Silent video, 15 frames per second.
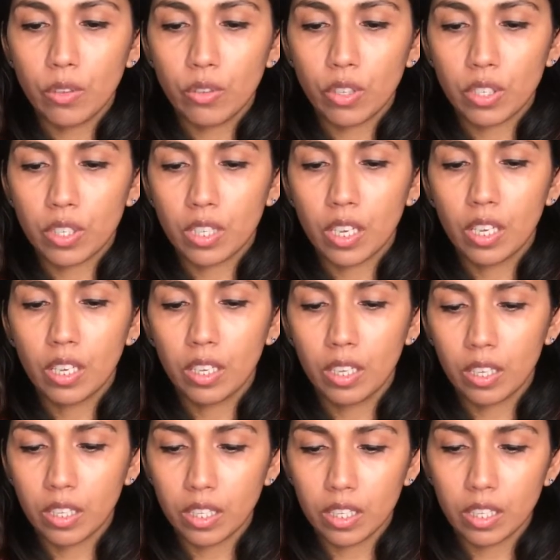You just,
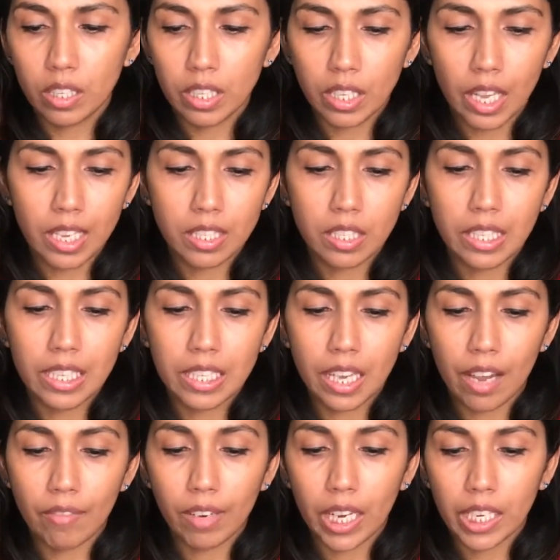these
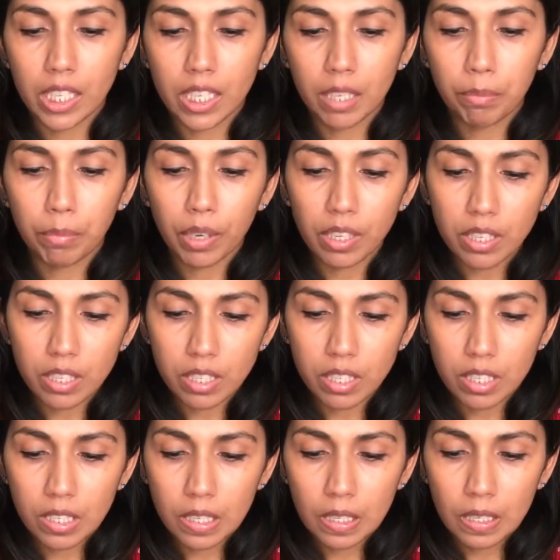have like tip
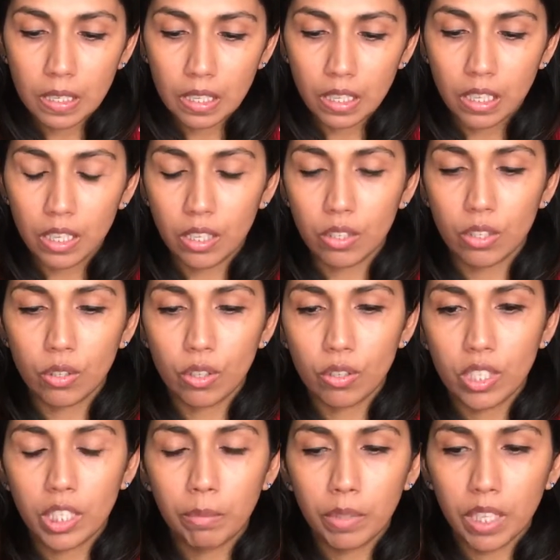buttons, so you
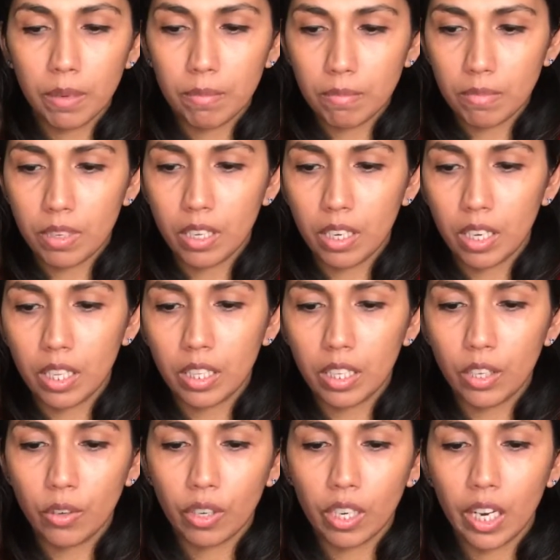tip them and
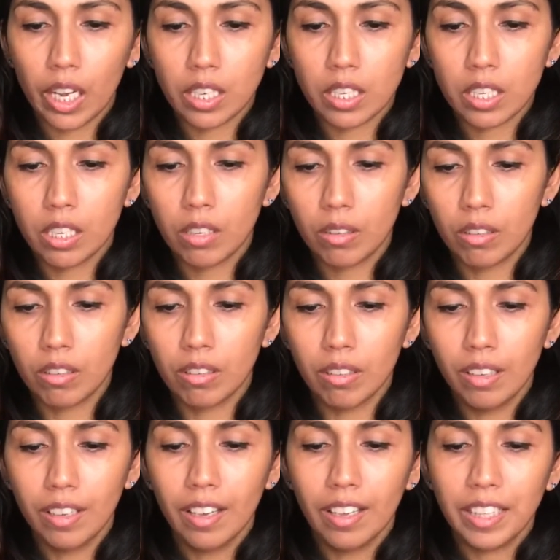then you connect
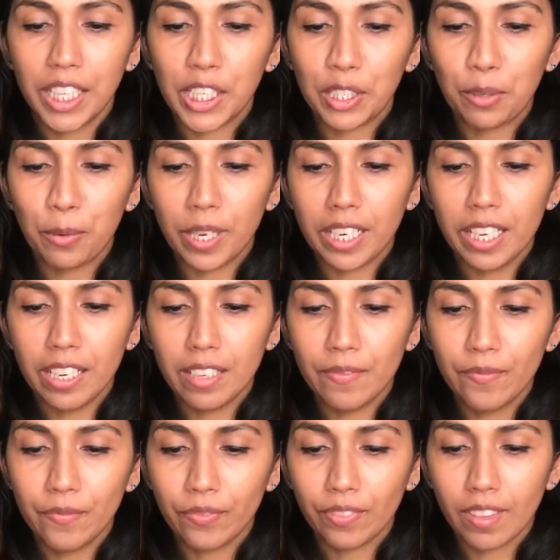the other one here.
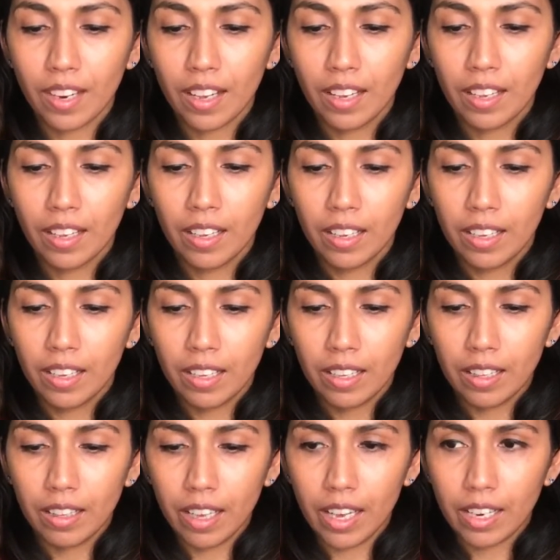
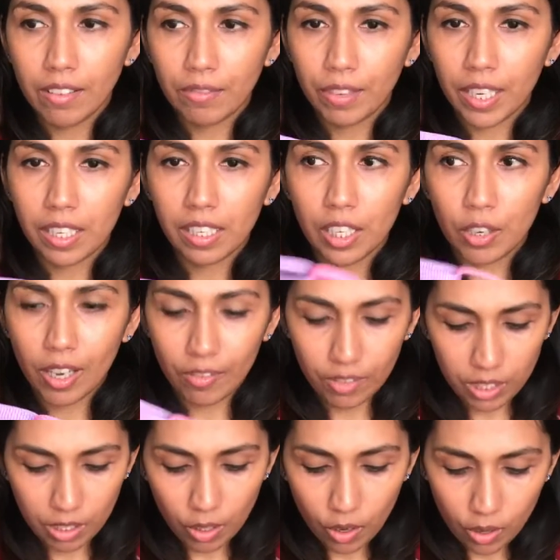Then finally you have
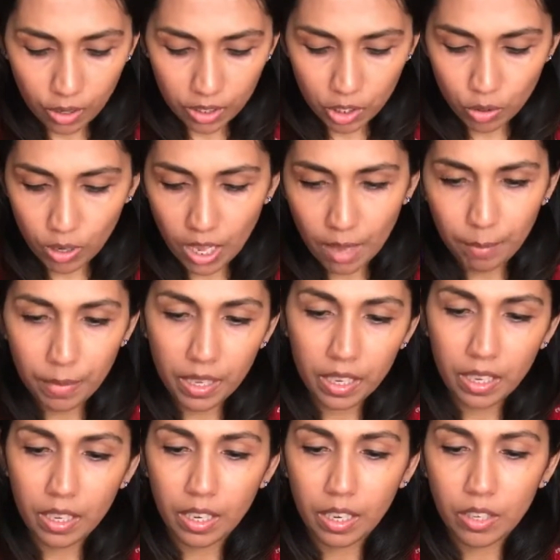this long strap
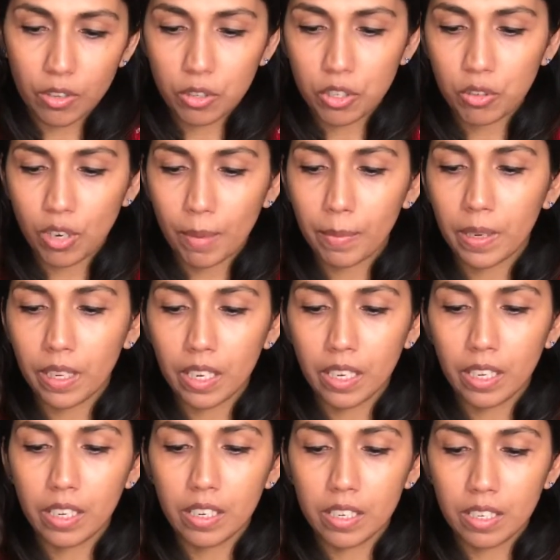and you just strap it
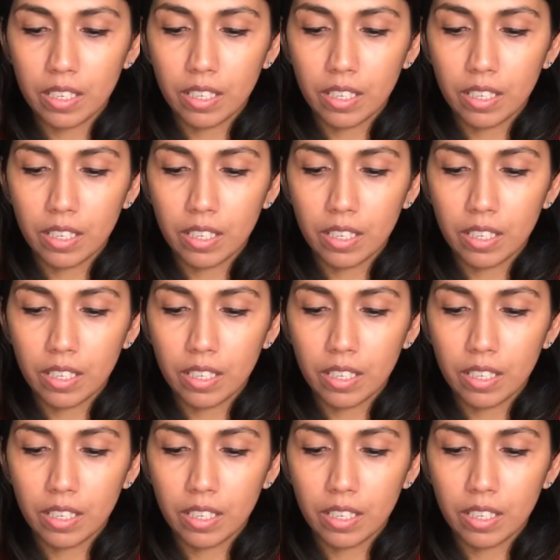in here.